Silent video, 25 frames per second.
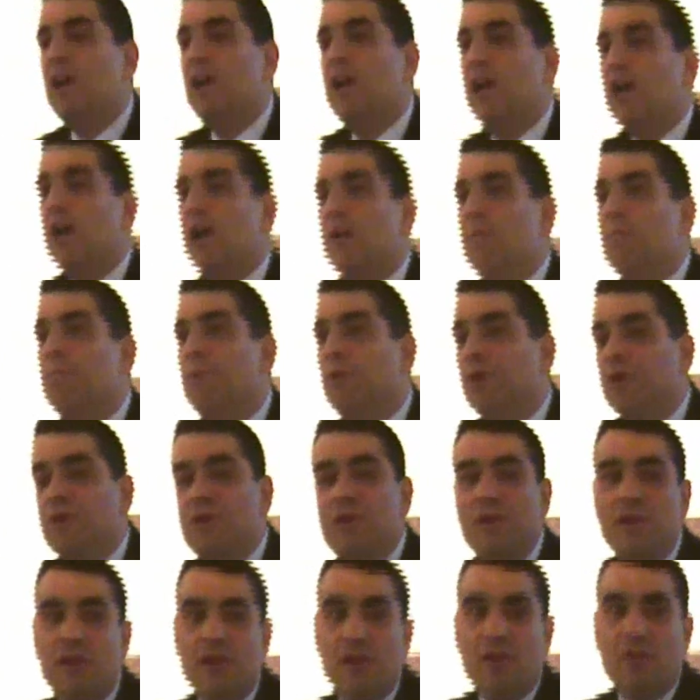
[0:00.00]
a
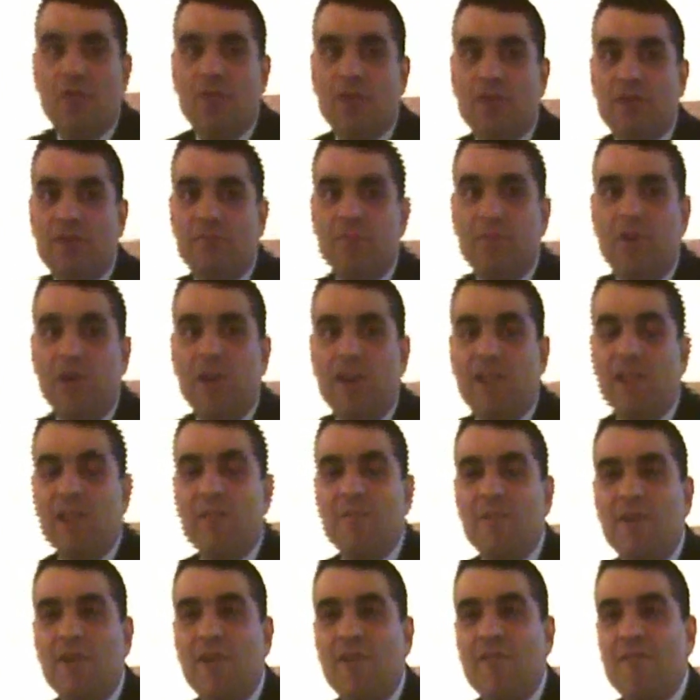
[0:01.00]
book written by
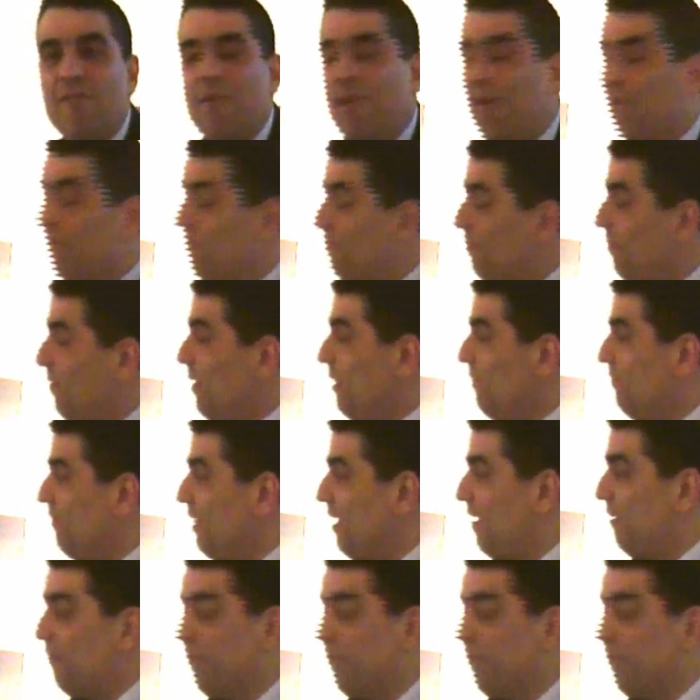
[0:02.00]
him, and I've been